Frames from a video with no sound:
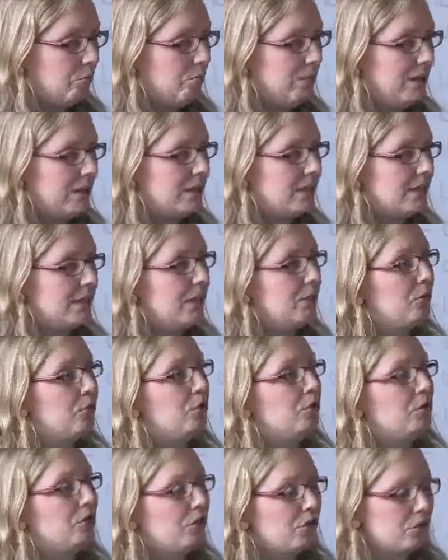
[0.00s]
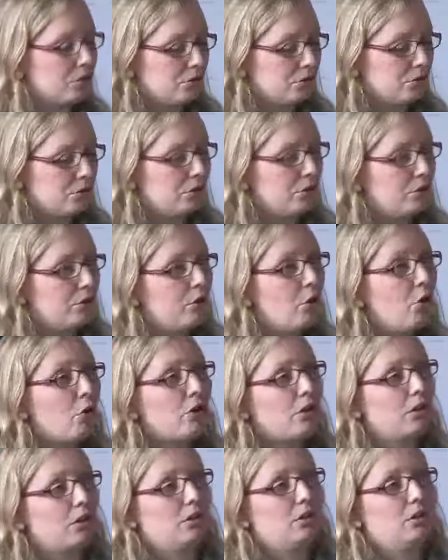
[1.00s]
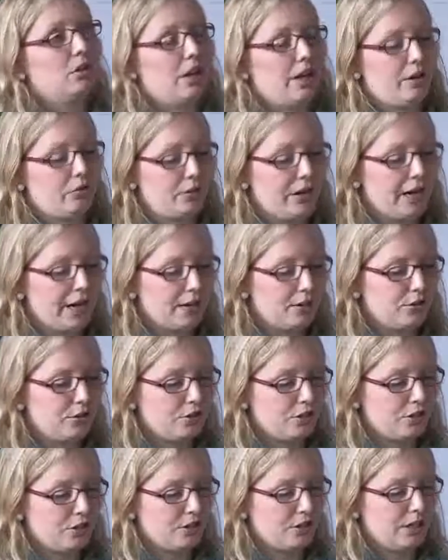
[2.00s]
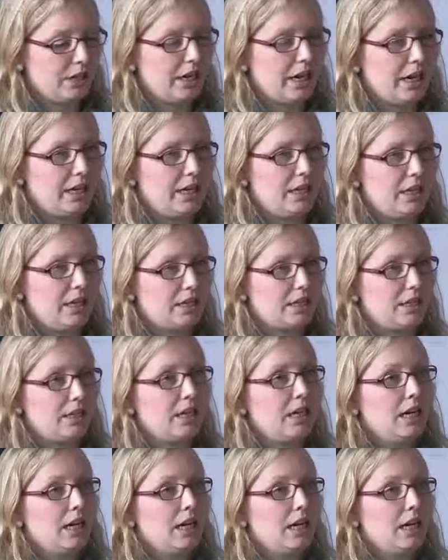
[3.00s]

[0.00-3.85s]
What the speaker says: But there were also local reactions, again, that